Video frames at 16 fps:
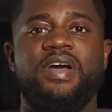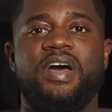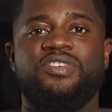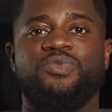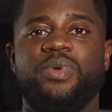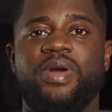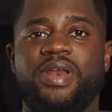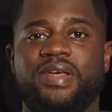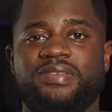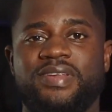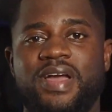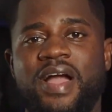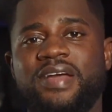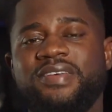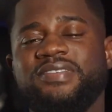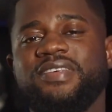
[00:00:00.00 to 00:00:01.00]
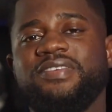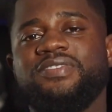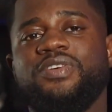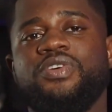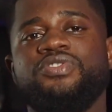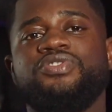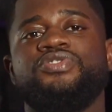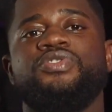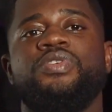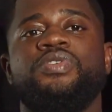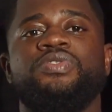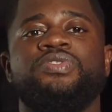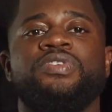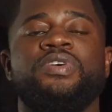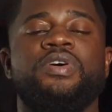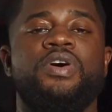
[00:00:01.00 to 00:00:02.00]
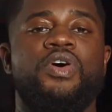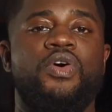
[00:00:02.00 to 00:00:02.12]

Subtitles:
as well as access controls